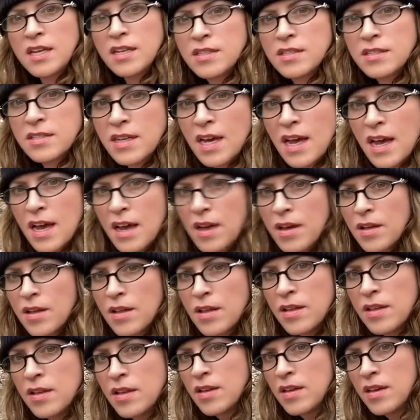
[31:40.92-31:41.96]
style
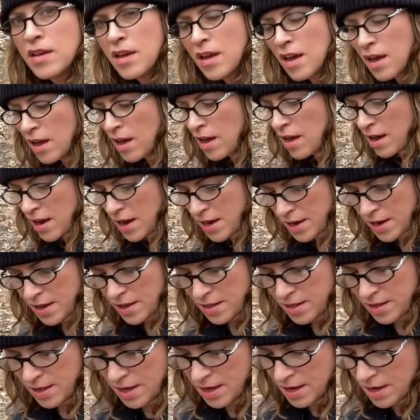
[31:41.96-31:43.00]
on
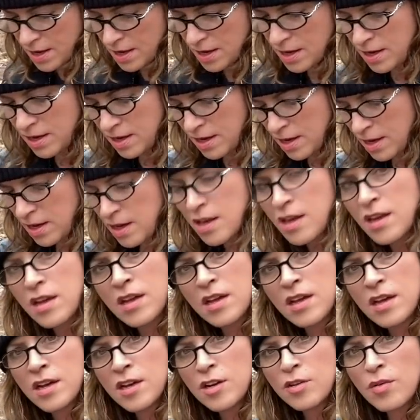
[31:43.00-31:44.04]
the
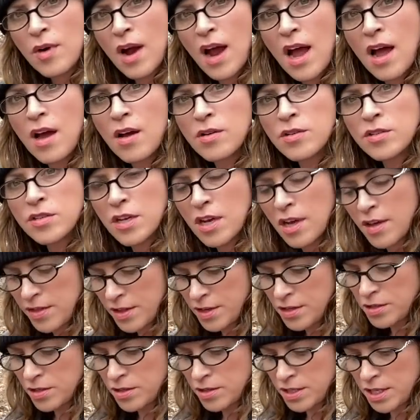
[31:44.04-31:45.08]
ground, on the
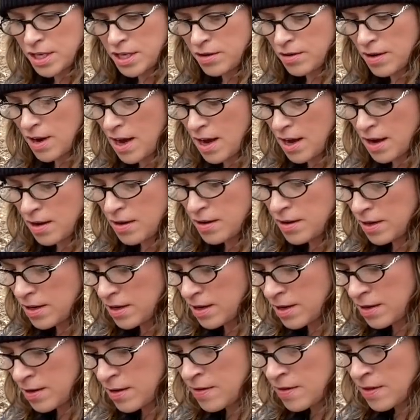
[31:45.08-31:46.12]
dirty ground.
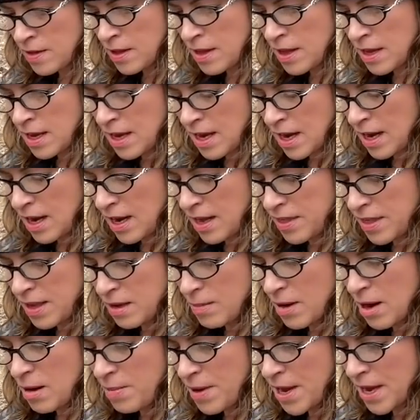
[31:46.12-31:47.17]
And I think
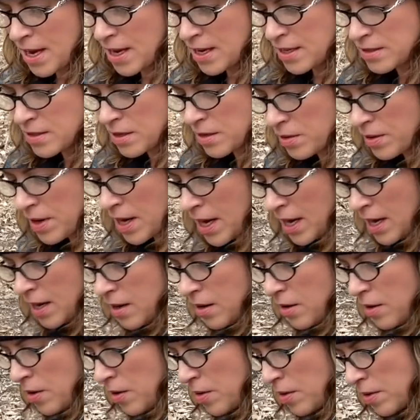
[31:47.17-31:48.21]
my pan's okay to
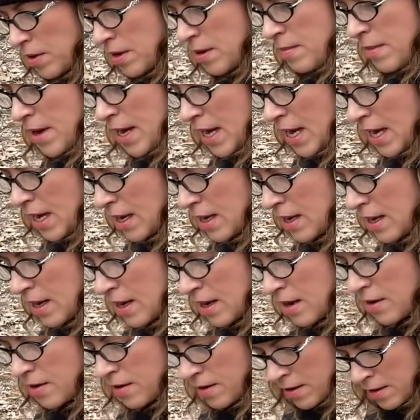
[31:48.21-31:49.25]
hold in my hand
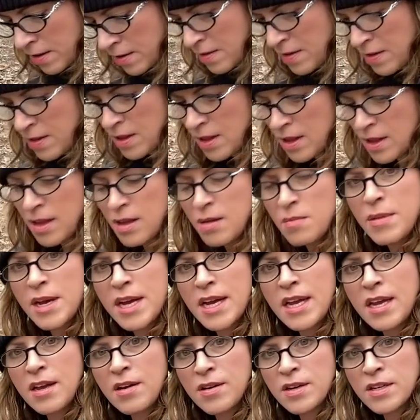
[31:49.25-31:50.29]
now. But
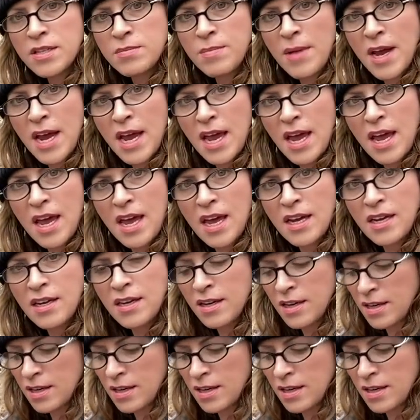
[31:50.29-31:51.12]
here is my egg.